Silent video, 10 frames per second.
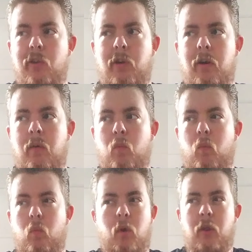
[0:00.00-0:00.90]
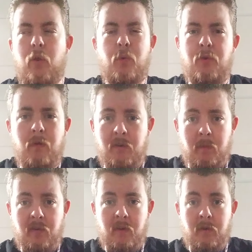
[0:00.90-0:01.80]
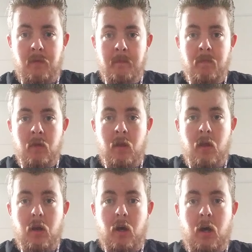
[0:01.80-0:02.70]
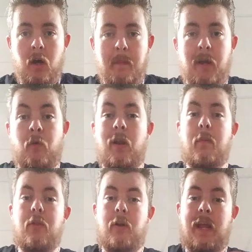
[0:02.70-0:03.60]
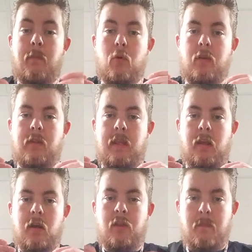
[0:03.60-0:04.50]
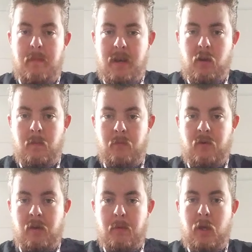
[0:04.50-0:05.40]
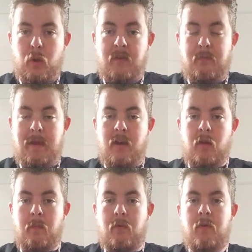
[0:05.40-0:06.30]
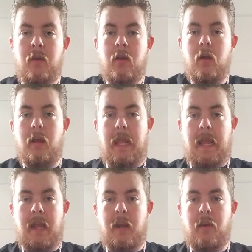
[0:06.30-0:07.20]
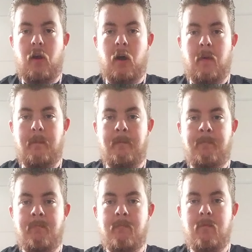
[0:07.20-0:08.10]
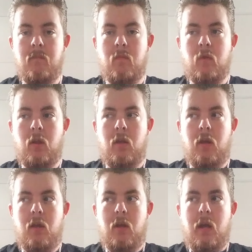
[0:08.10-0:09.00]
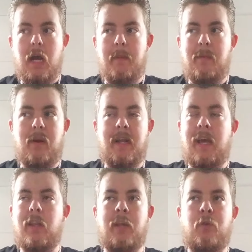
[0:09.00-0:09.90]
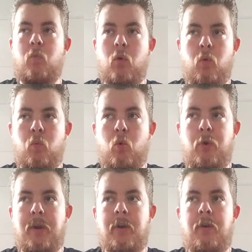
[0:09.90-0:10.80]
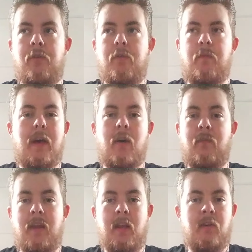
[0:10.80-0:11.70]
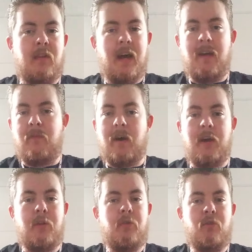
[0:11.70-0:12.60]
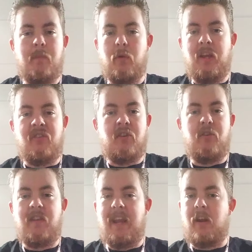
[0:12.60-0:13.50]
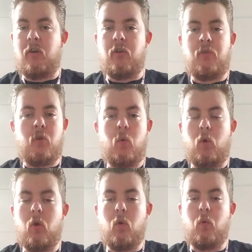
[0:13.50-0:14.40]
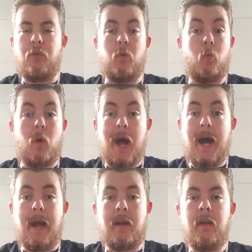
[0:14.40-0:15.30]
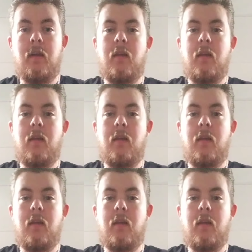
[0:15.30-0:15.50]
during one of those christmases uh my grandmother had bought the uh, the Bend-Ems the wwf Bend-Ems and um I remember I got like the Road Warriors, Val Venis, Godfather, Triple H, Undertaker, Stone Cold, The Rock,